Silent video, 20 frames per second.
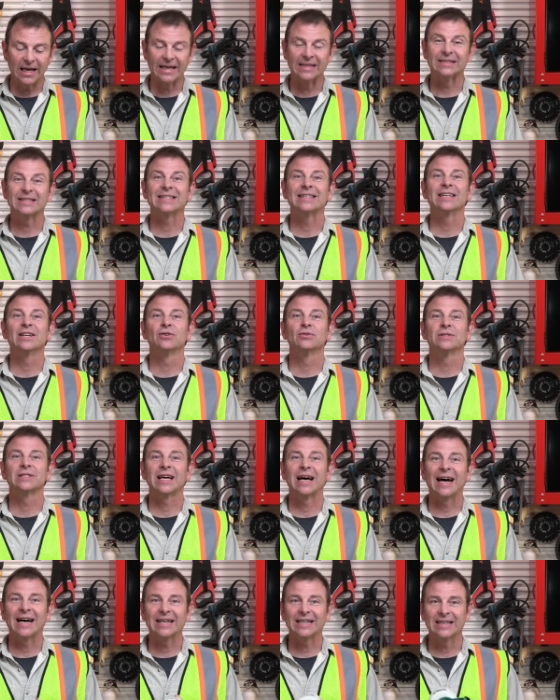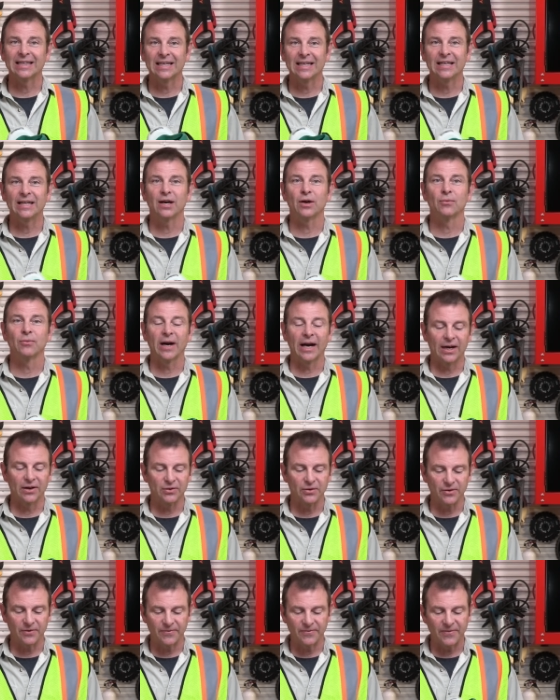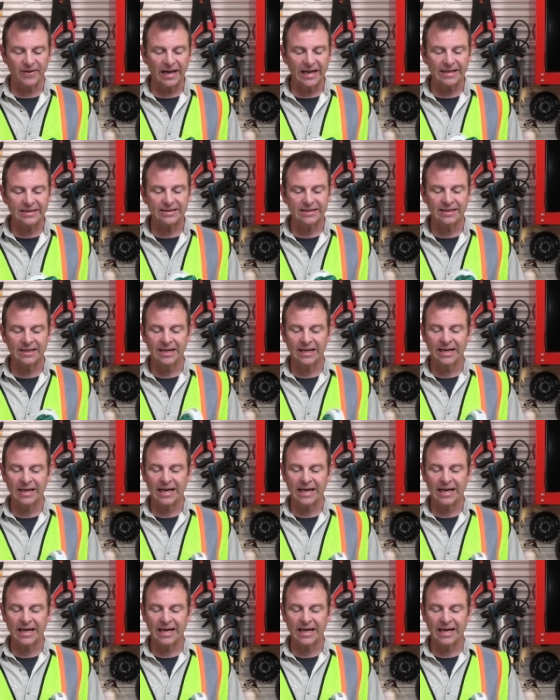and seal tightly around your face,